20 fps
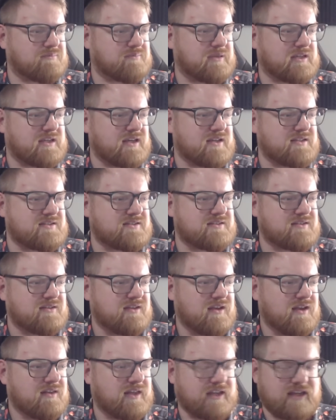because
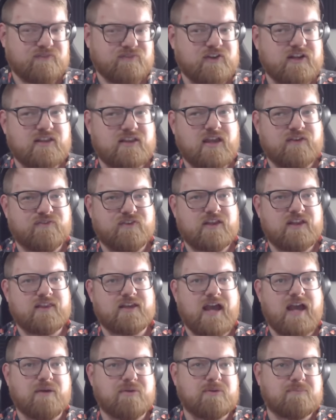like if anything,
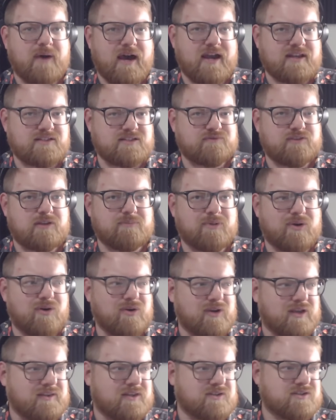I would buy sifted bulk
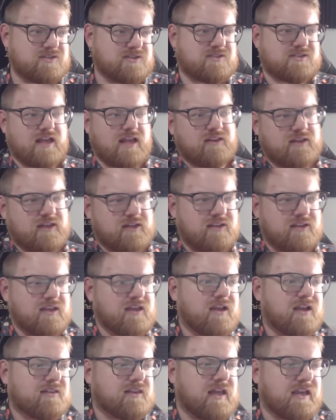and then just sell it.
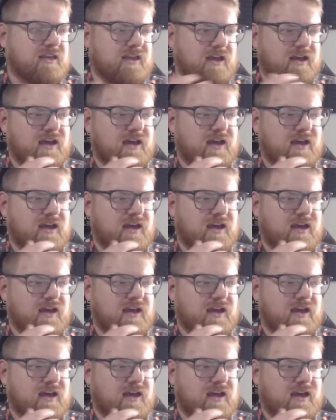Like,